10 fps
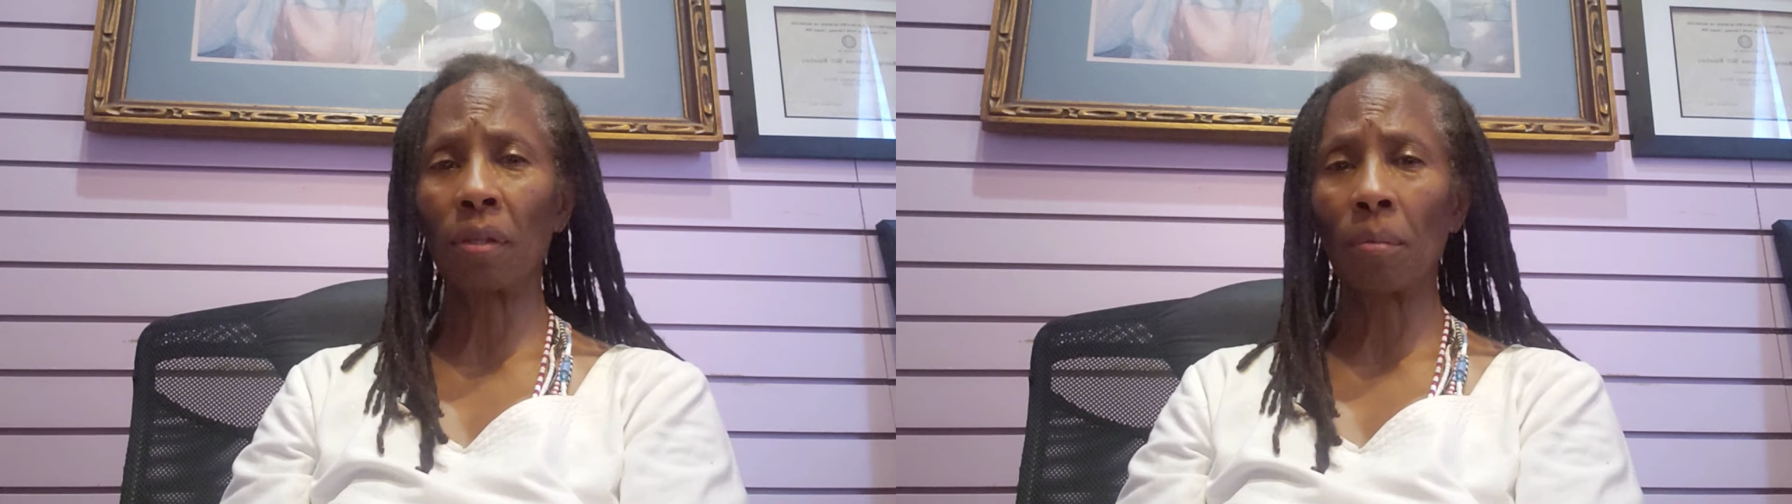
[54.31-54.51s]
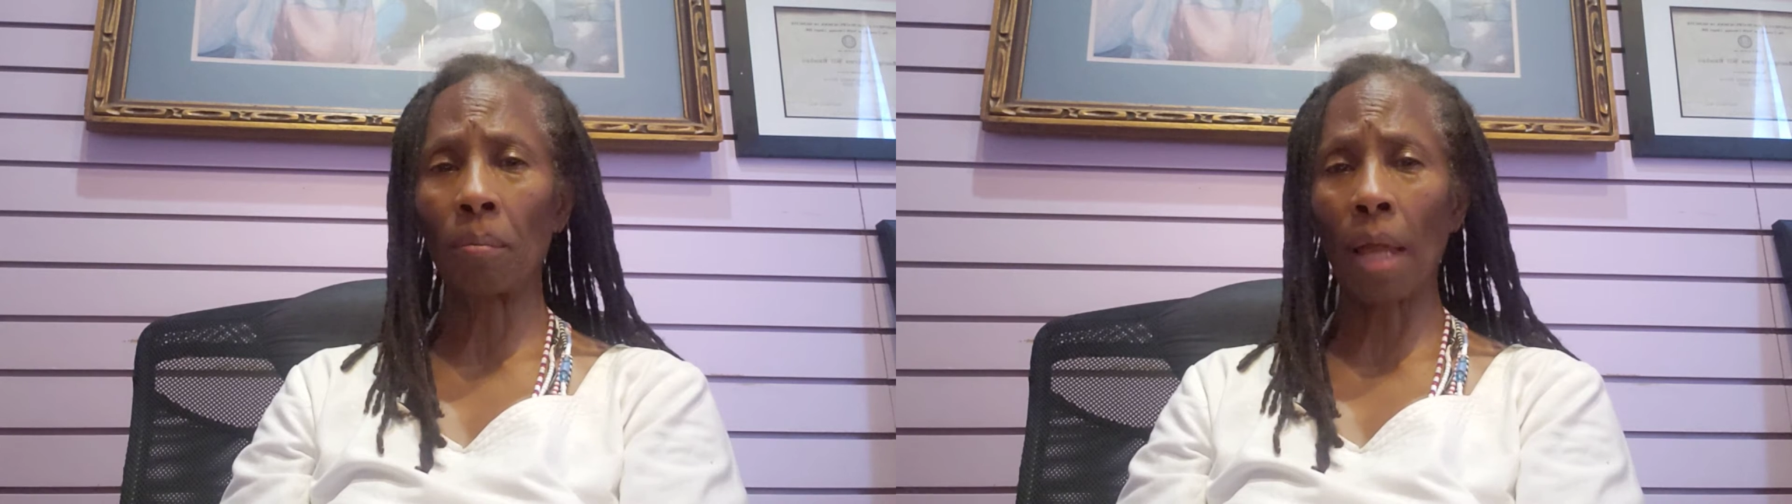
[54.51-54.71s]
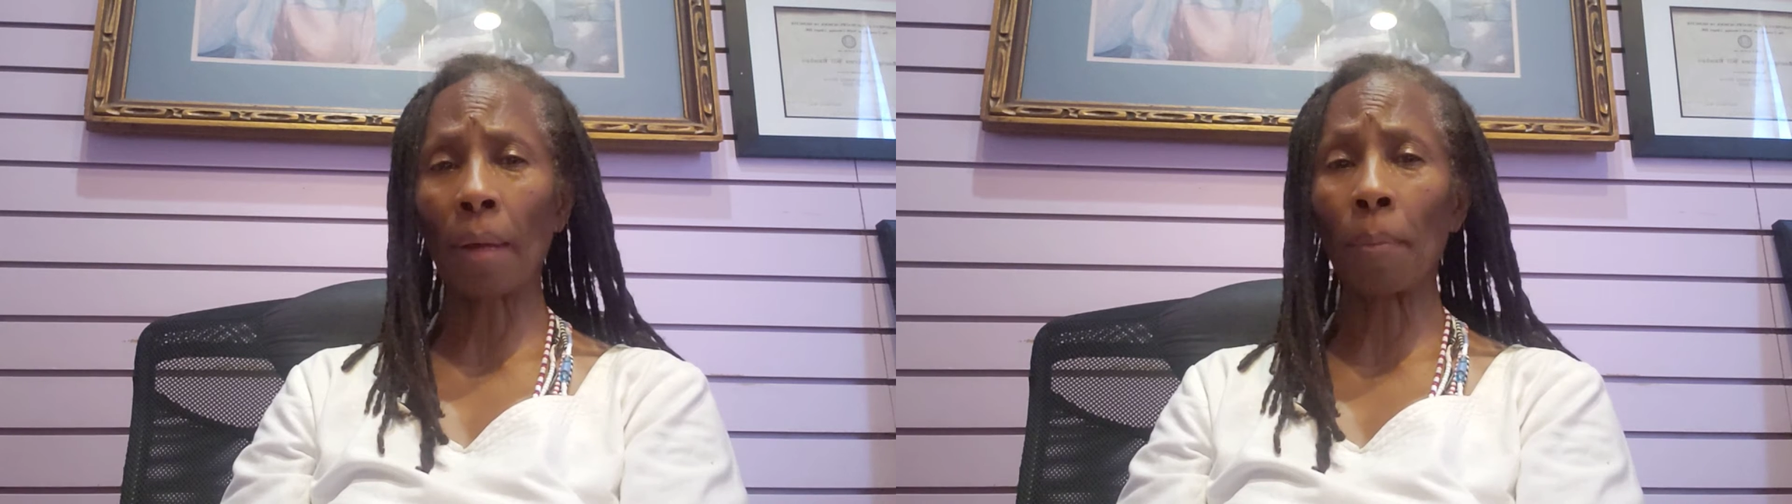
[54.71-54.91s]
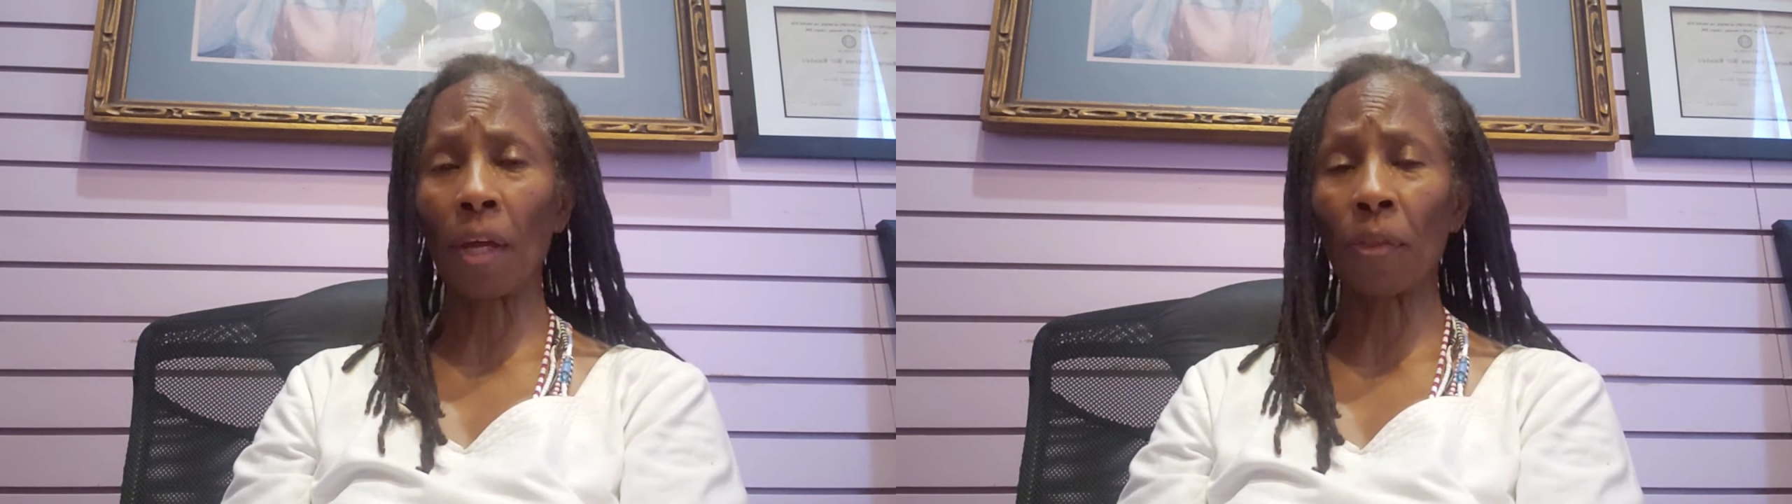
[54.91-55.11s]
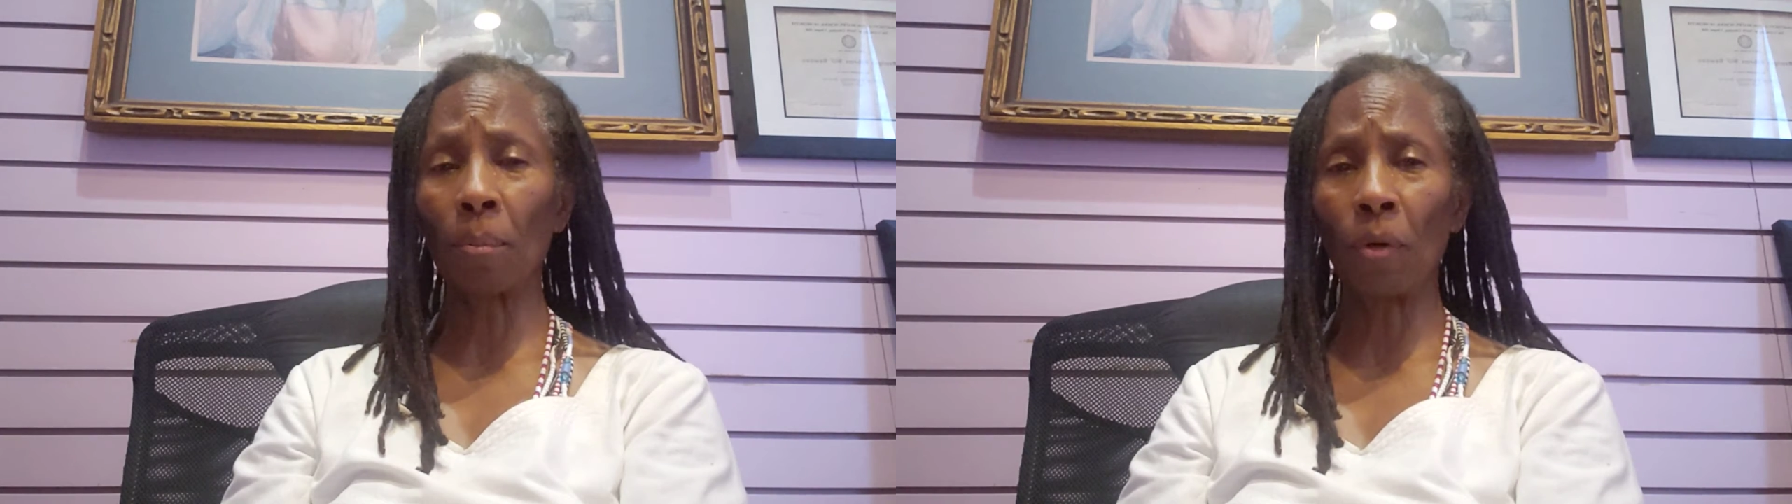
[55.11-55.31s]
Black
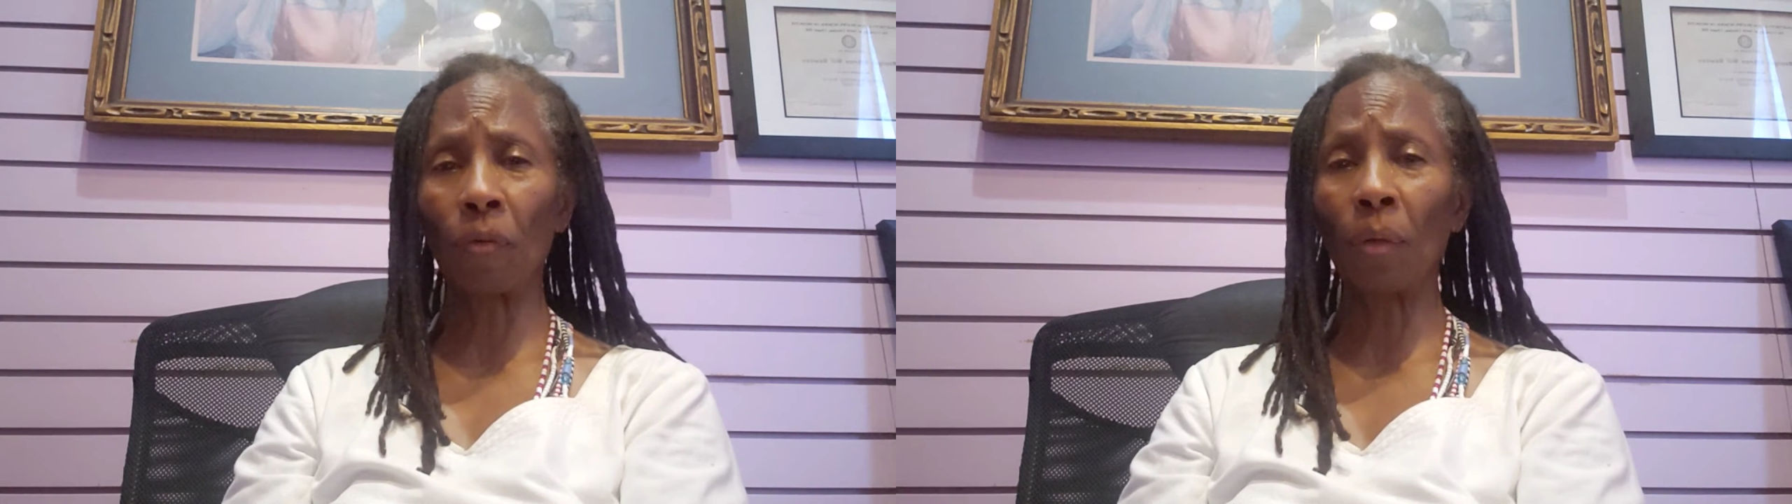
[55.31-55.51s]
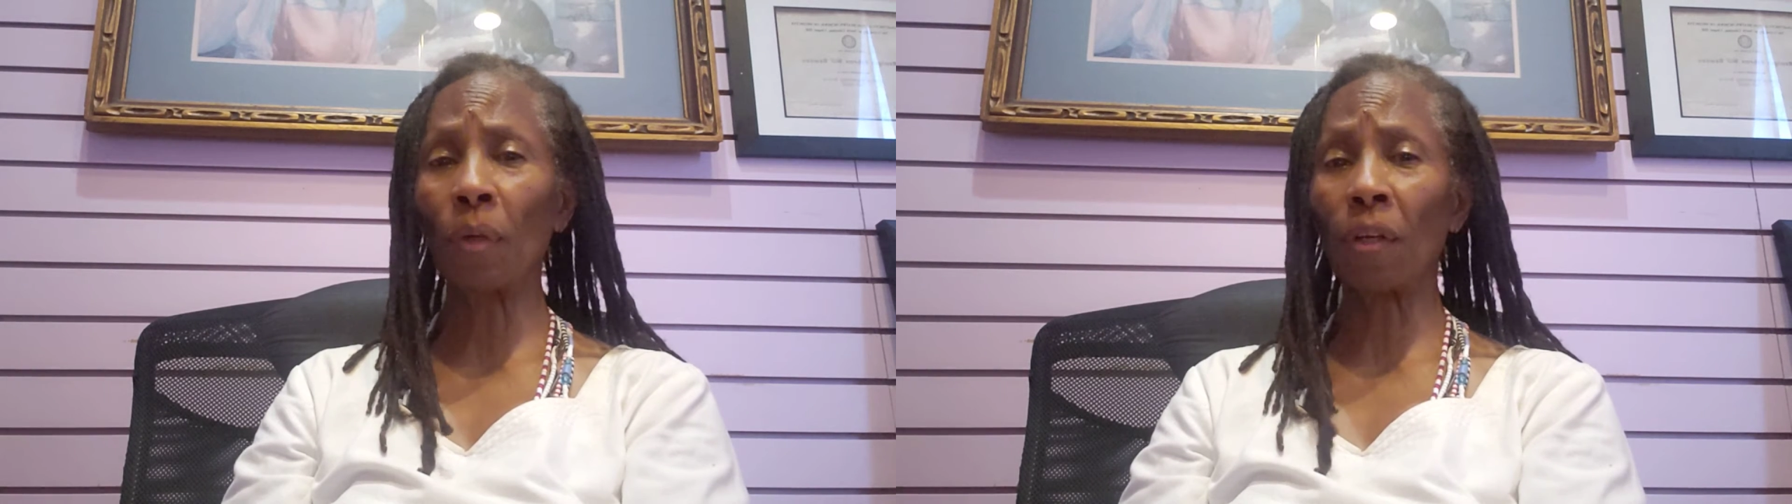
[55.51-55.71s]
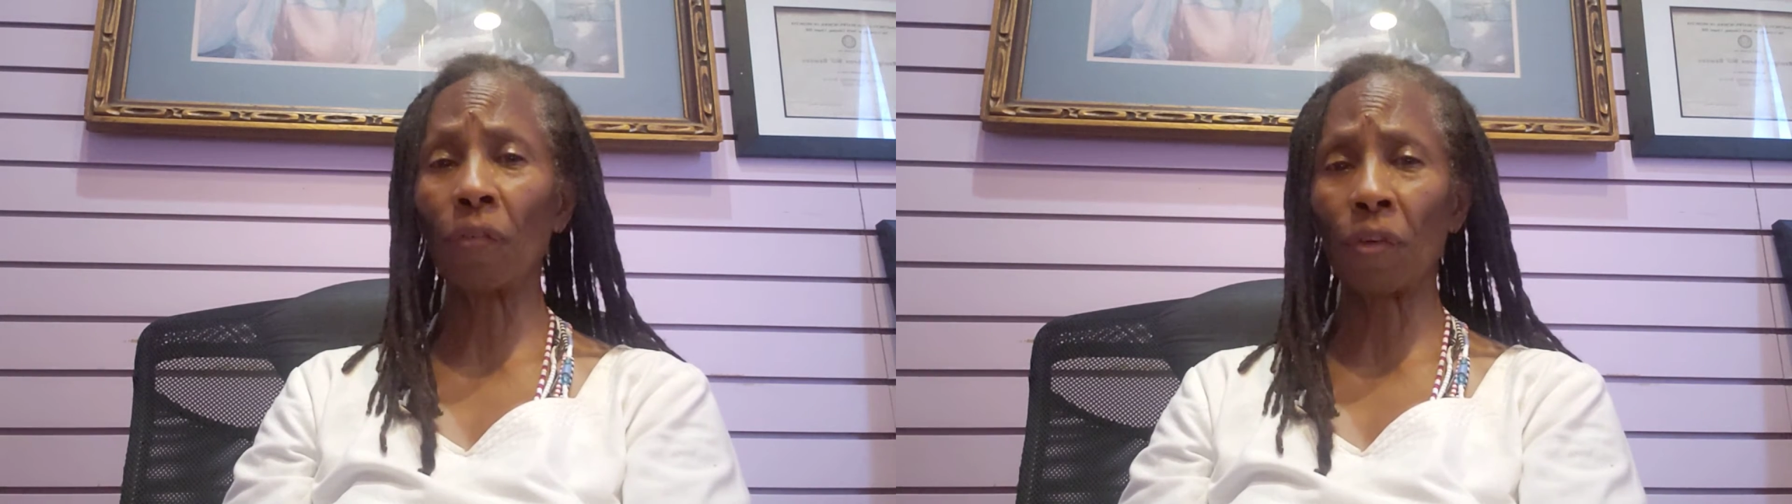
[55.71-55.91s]
Panther movie when it